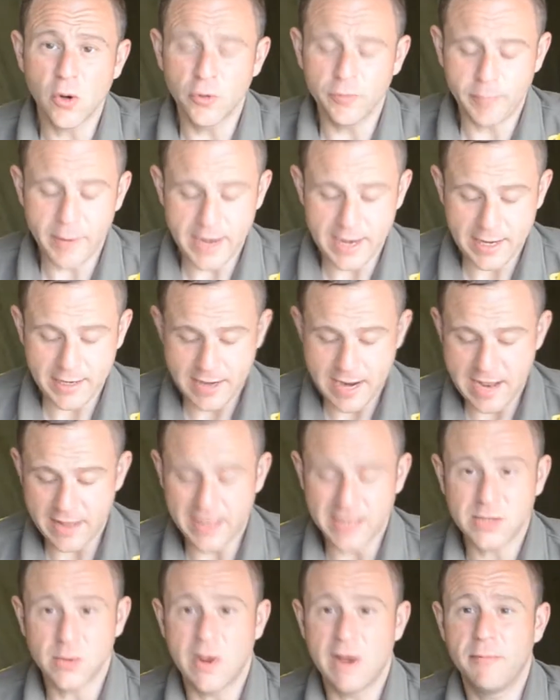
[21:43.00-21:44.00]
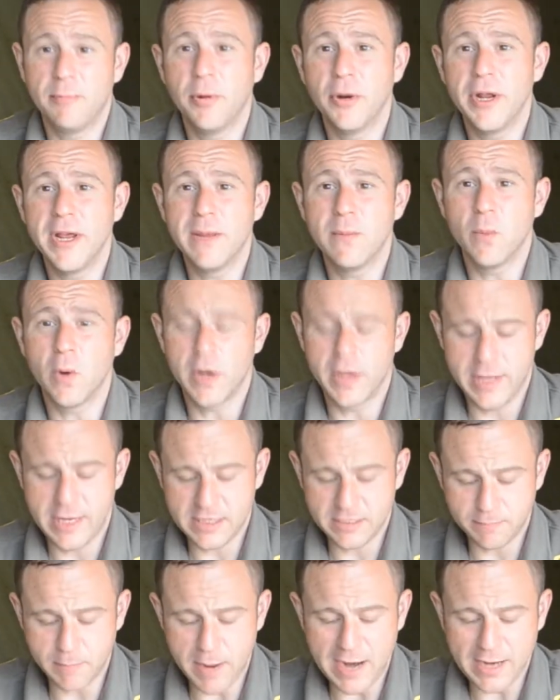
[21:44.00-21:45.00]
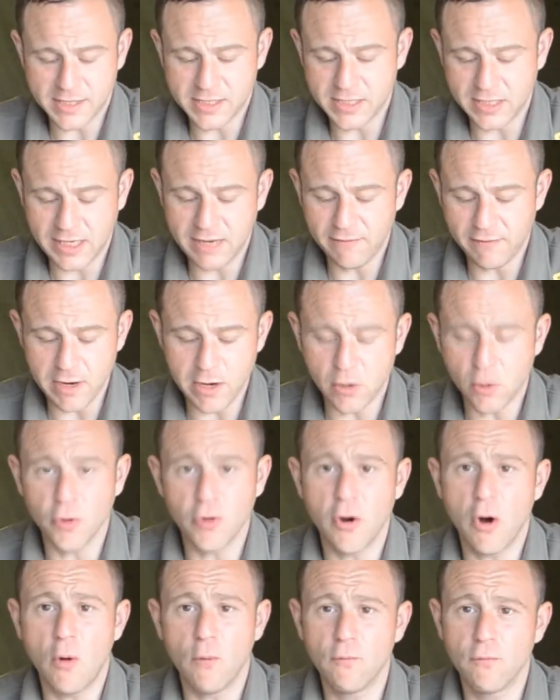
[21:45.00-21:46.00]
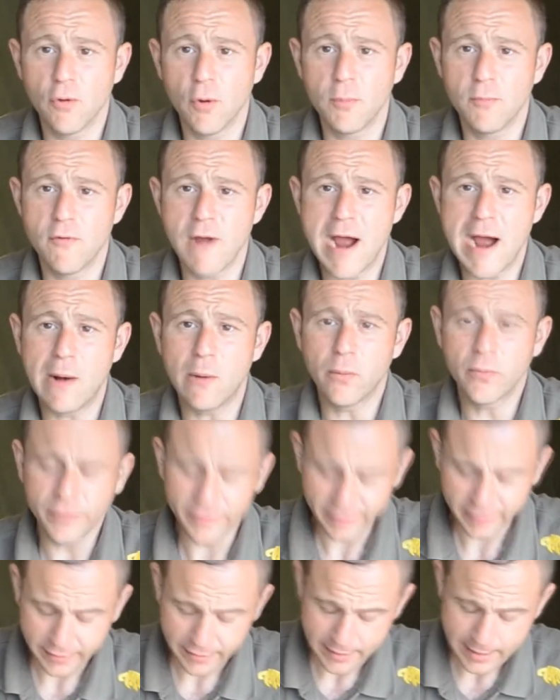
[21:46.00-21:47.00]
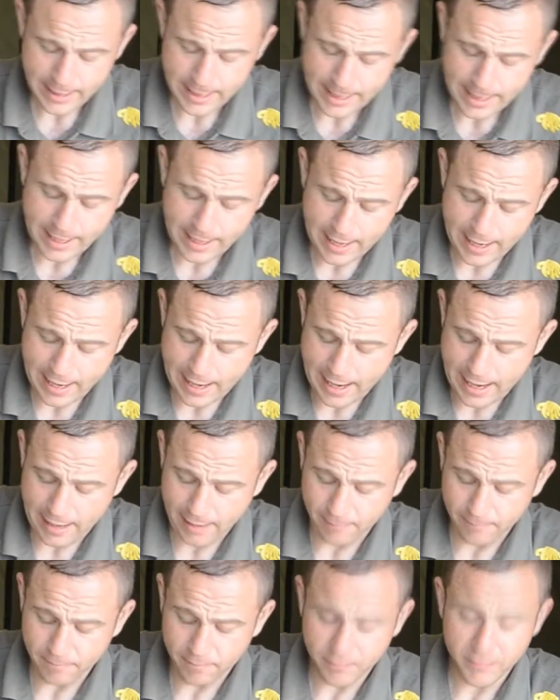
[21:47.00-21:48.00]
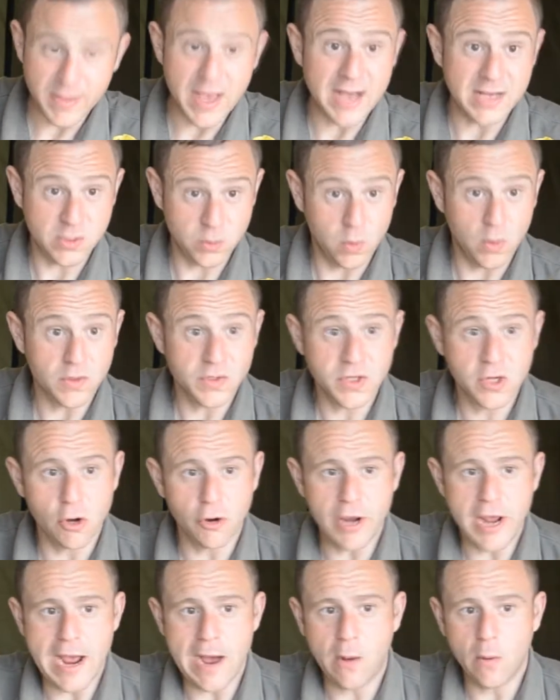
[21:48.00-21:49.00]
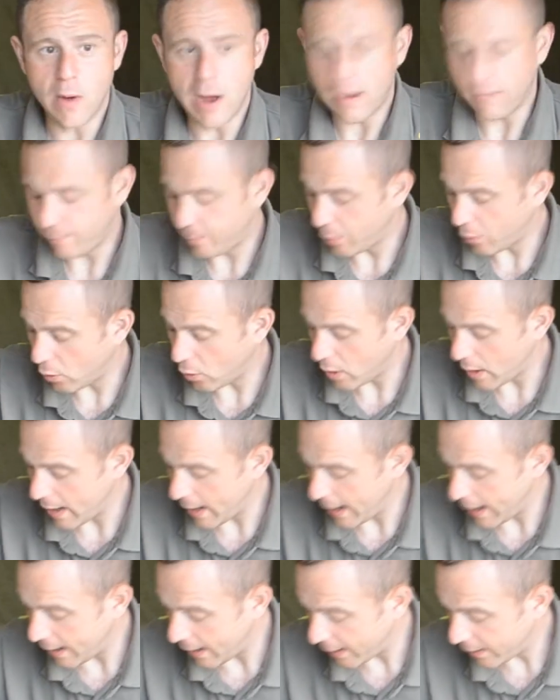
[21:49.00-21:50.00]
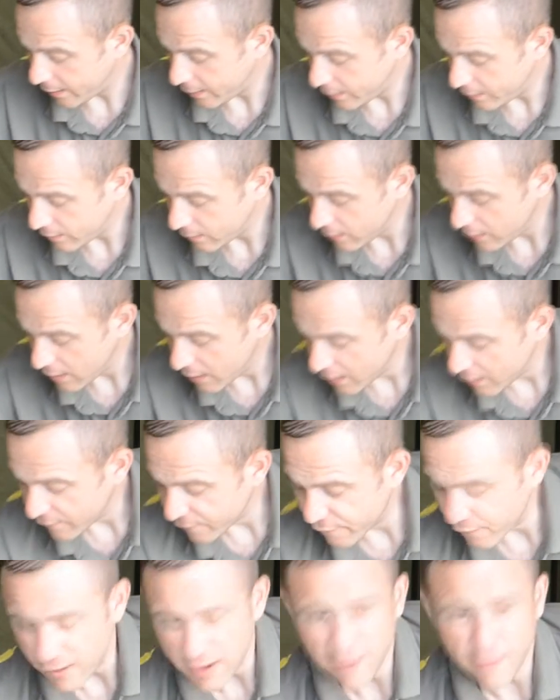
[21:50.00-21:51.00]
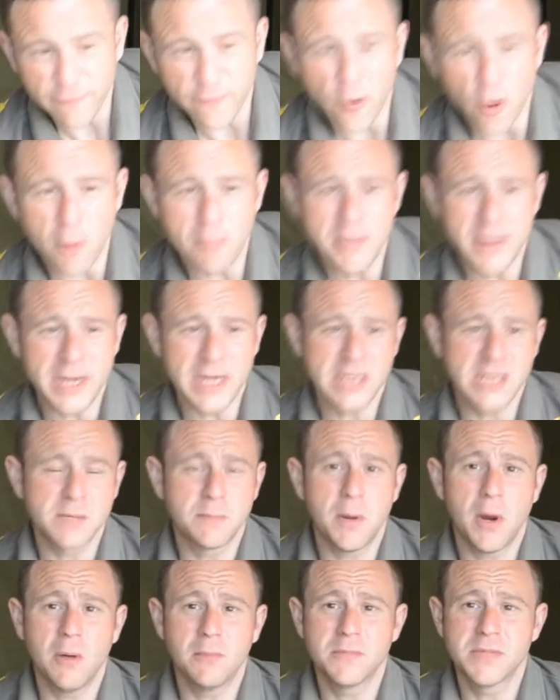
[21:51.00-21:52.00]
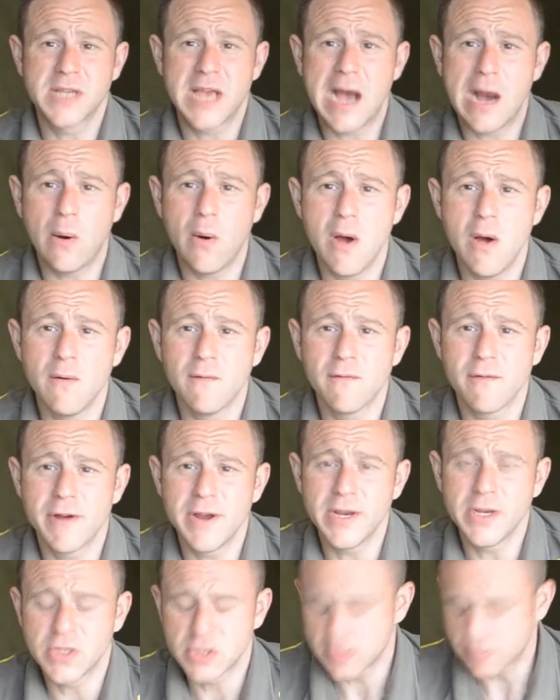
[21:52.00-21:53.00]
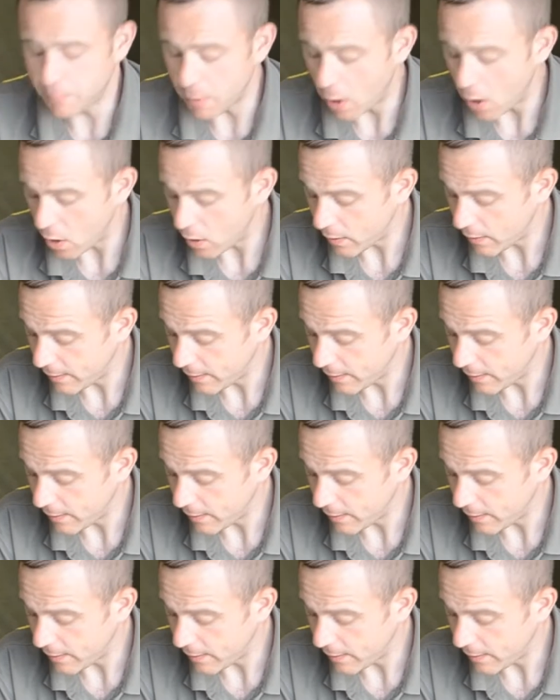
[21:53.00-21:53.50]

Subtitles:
bit in there. That's why I put it in one of these bags and give it a good old rub round. That's what's gone out. I've put 3 or 4 mini spawns out over each spot.